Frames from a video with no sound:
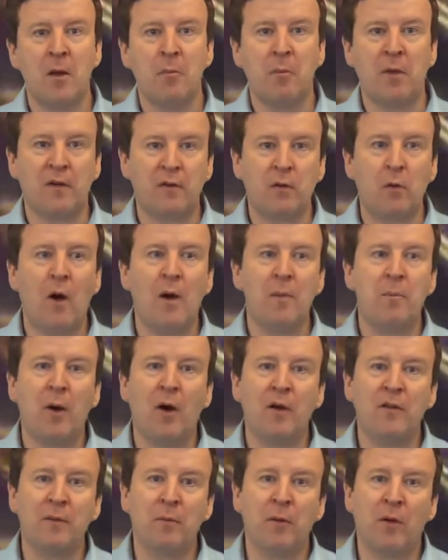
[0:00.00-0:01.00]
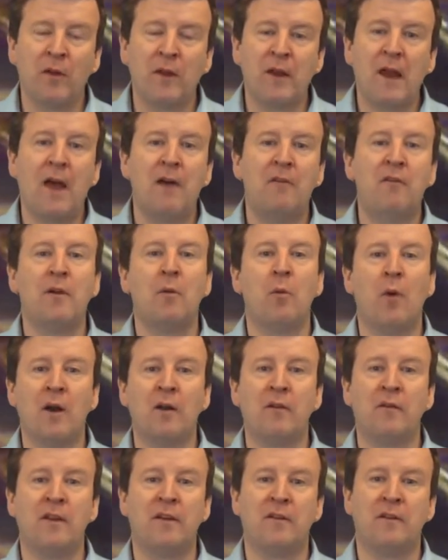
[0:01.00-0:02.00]
But it's quite possible that every
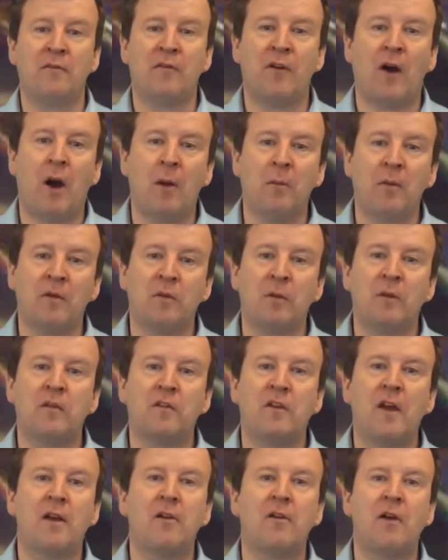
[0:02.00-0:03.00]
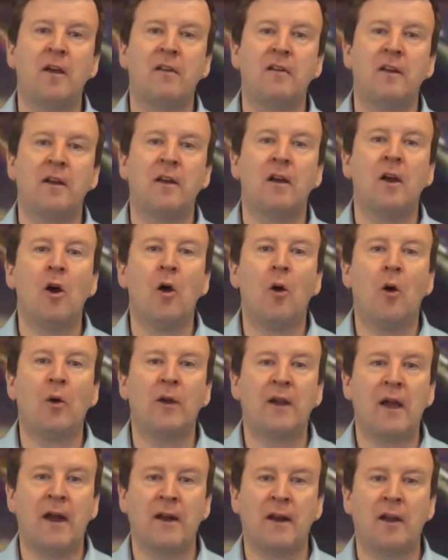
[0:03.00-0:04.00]
one of these environments was generating
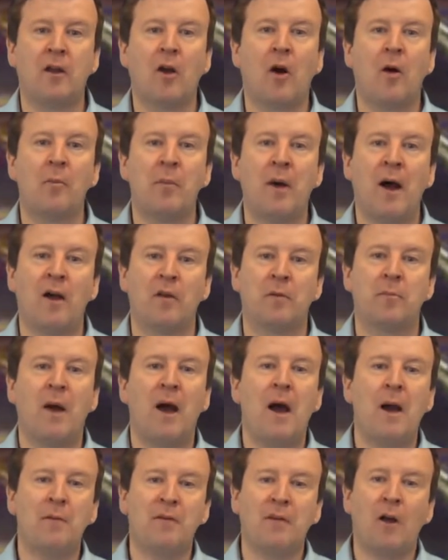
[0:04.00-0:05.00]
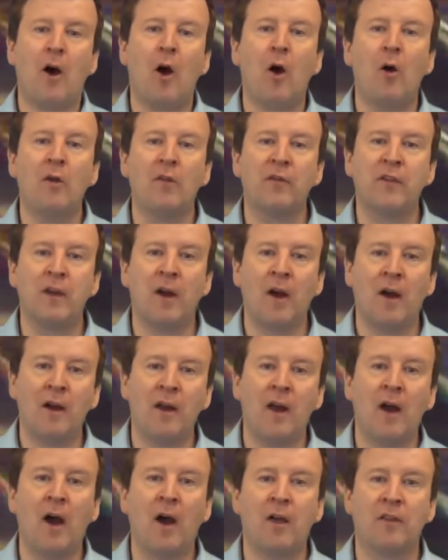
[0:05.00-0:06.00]
organic compounds. Perhaps the whole of the
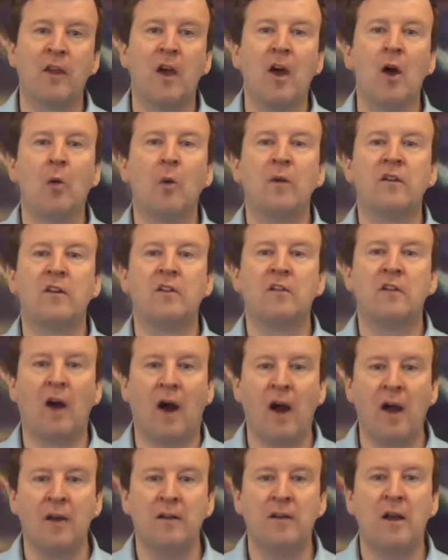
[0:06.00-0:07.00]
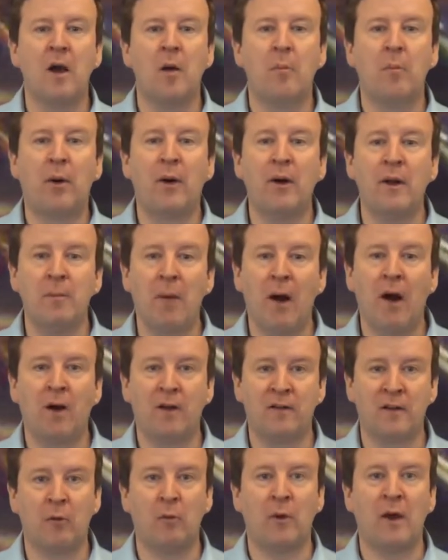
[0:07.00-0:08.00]
early Earth was a giant
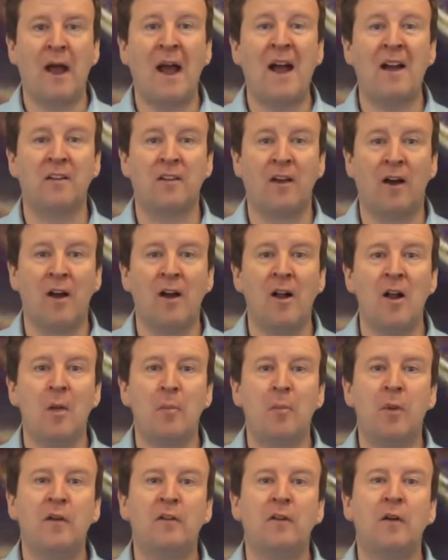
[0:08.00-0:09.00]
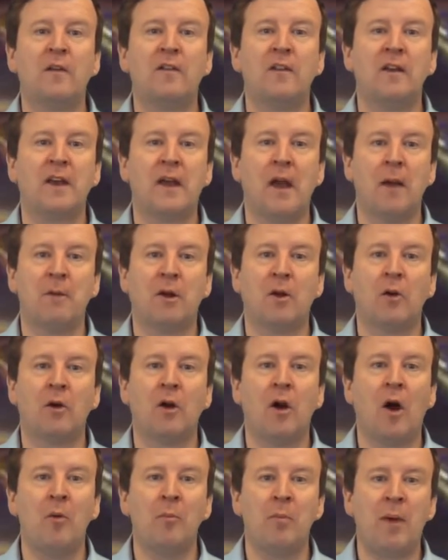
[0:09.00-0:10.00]
prebiotic reactor producing chemical
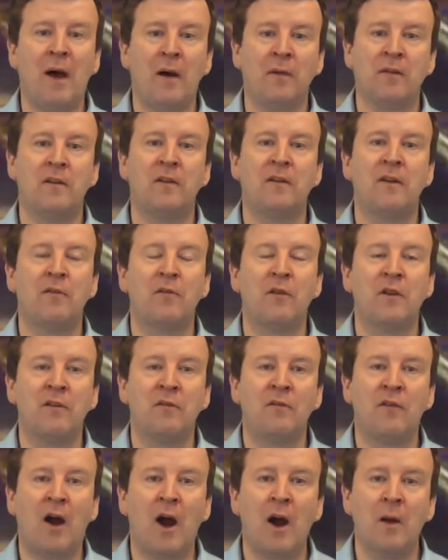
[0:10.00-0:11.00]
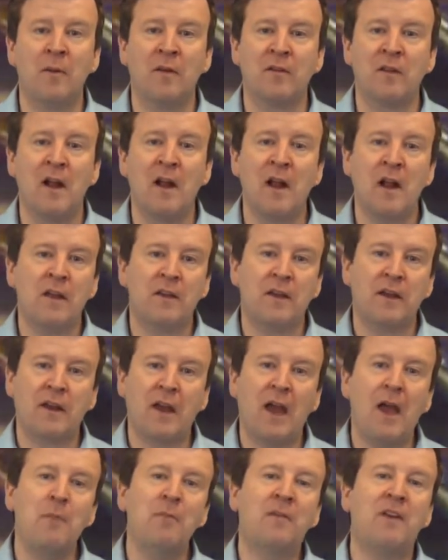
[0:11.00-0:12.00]
compounds in different environments that
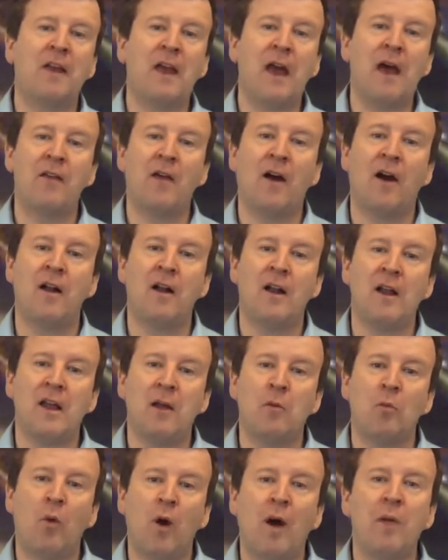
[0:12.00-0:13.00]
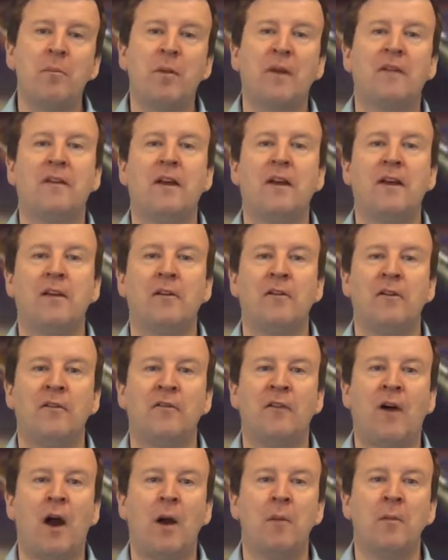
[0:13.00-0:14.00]
came together in one particular
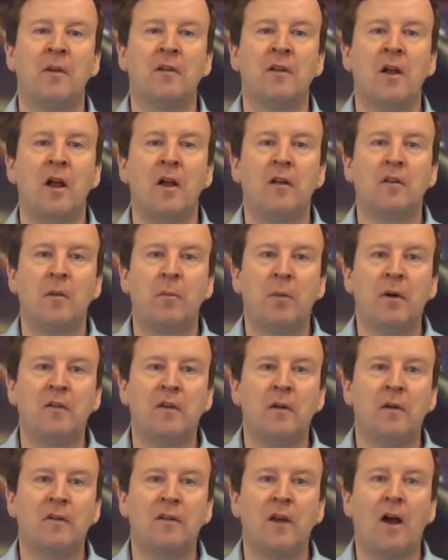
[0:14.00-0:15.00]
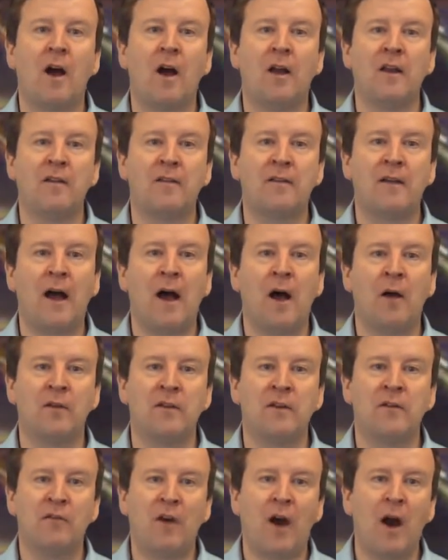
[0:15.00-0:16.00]
environment to produce early cells,
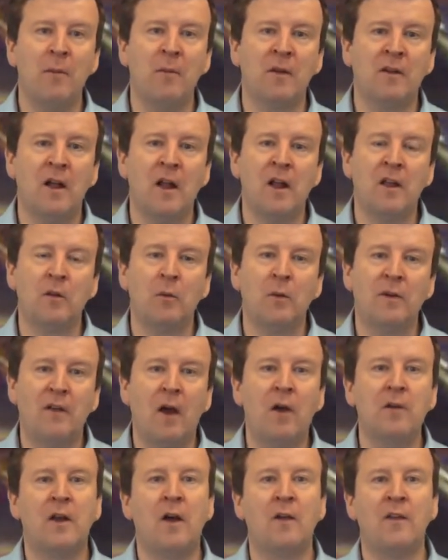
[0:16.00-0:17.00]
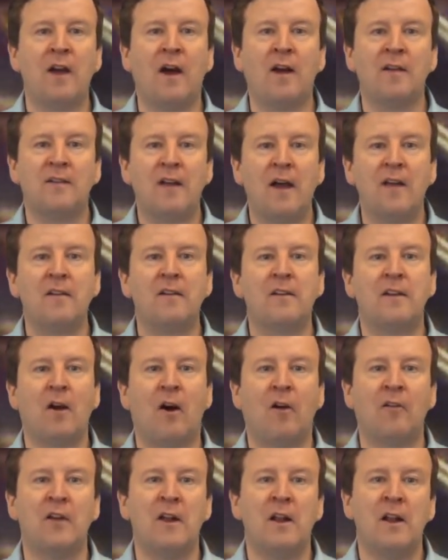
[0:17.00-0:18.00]
an environment that we don't know the identity
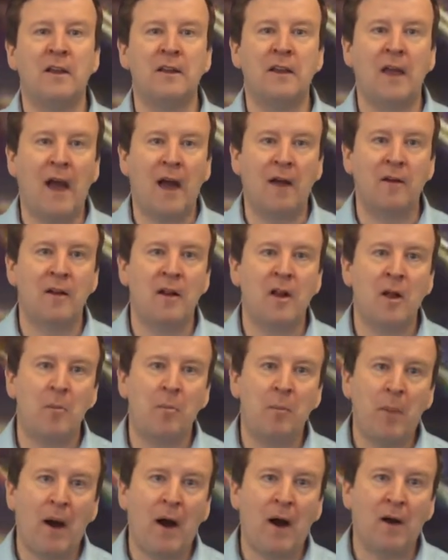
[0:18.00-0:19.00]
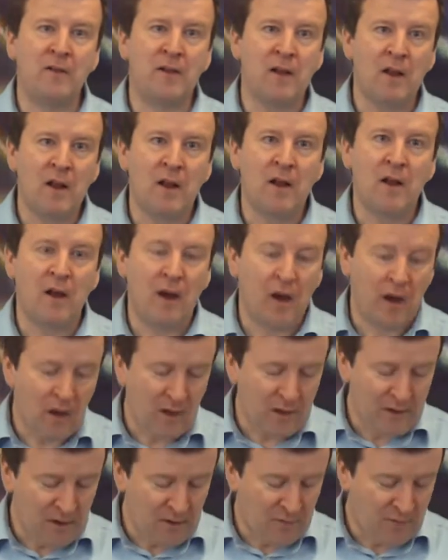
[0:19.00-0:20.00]
of yet, but
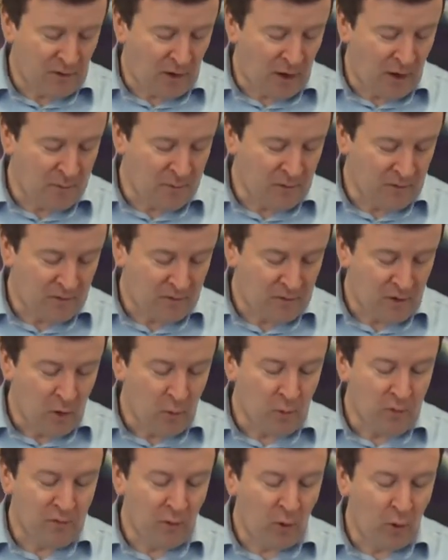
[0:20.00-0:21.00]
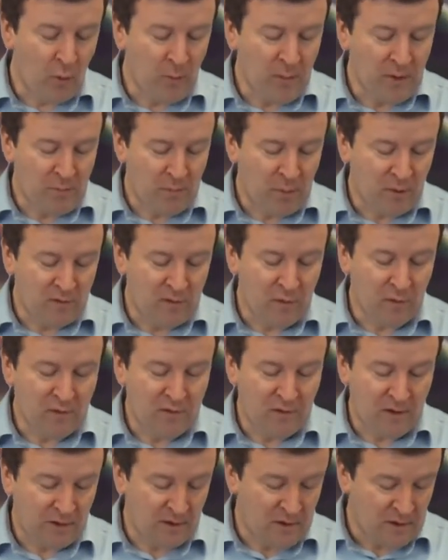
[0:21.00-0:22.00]
early environments would have all been
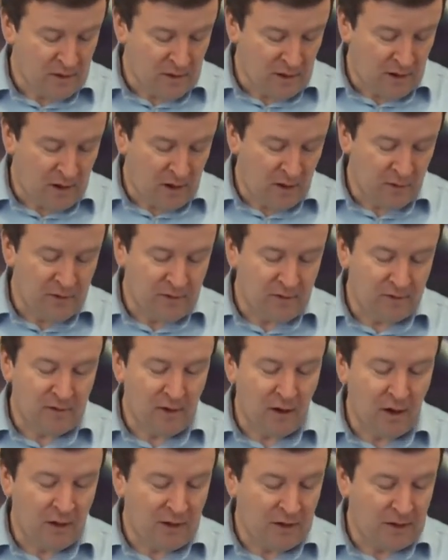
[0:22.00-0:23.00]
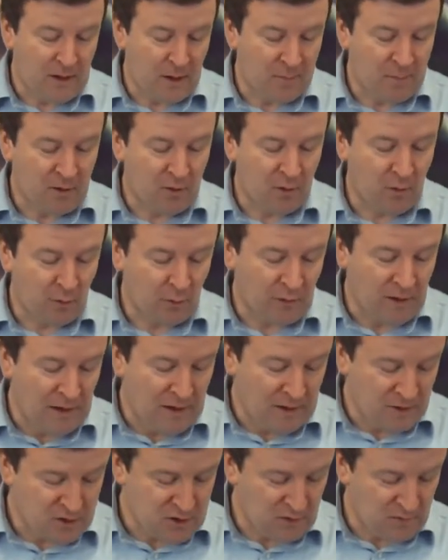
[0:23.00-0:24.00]
producing these early chemical
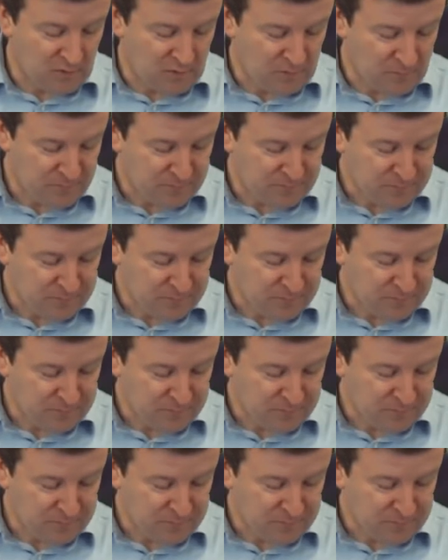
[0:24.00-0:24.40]
reactions.